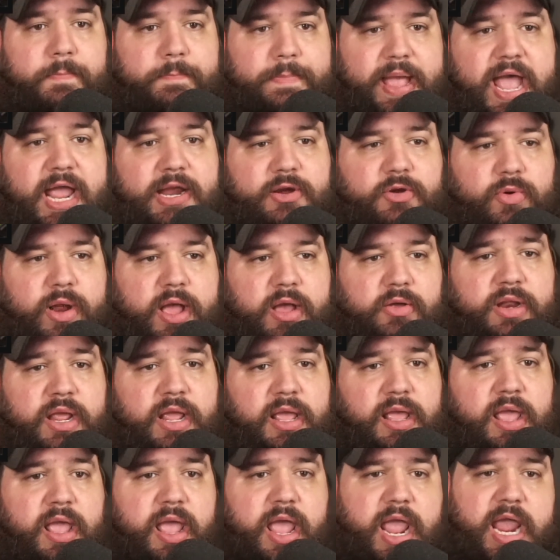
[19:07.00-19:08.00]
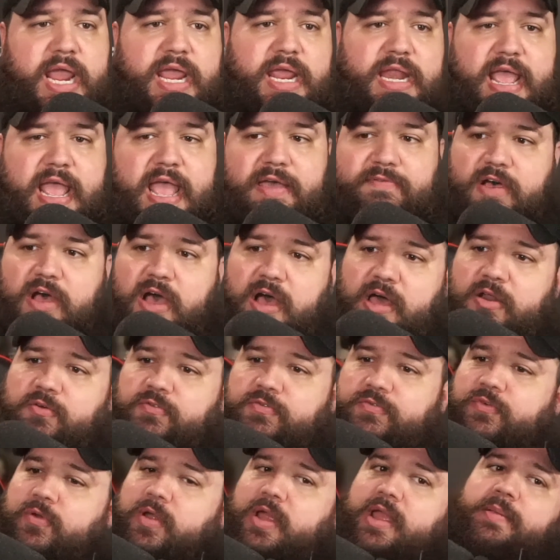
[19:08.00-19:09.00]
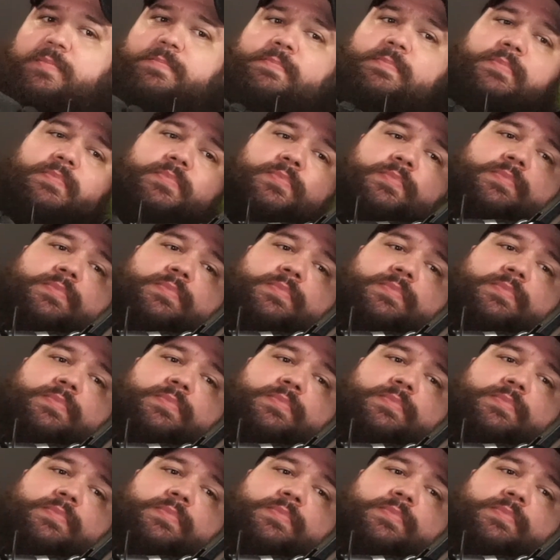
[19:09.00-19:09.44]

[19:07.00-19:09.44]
background and have auto frame